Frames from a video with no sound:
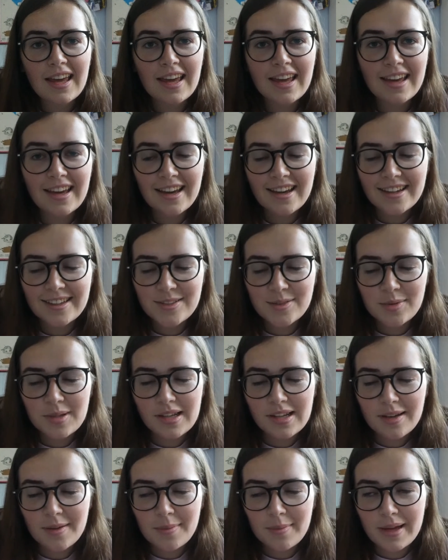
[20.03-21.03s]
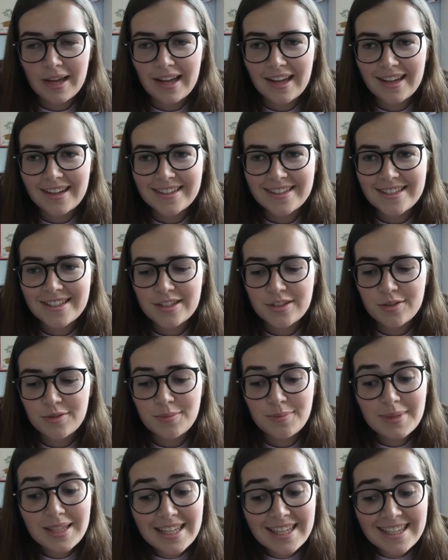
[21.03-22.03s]
Hey guys, welcome back to
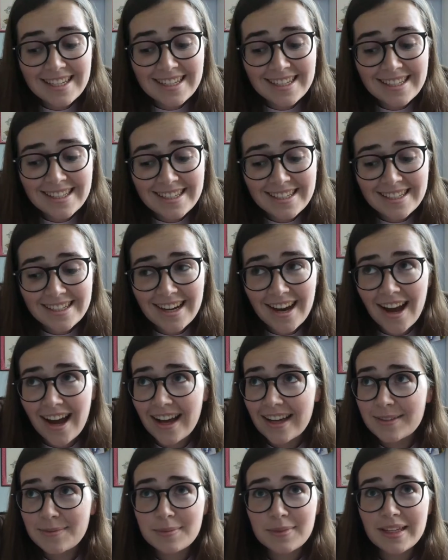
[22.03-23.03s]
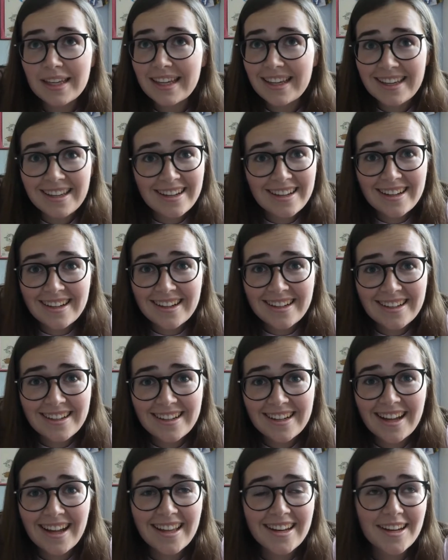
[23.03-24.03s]
me. I'm here
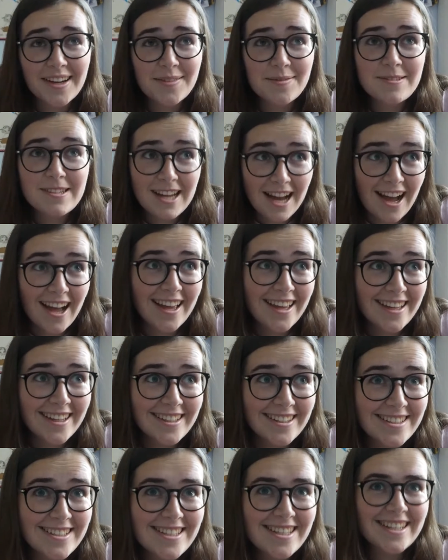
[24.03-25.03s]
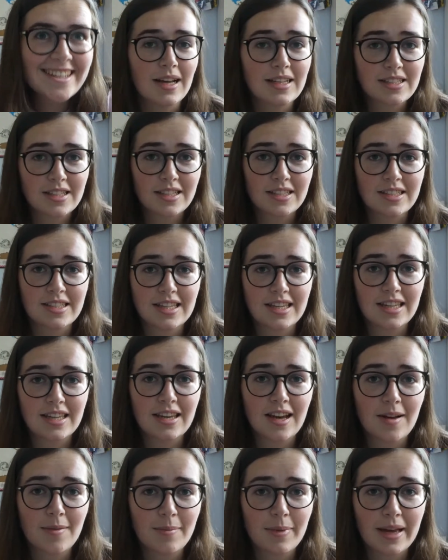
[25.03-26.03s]
and I'm tired. As you can
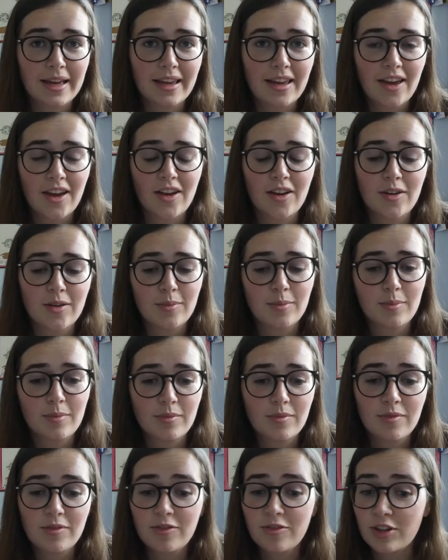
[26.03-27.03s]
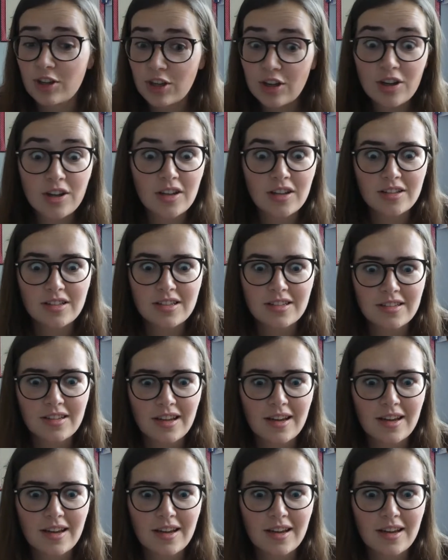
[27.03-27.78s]
see, I'm back home for good.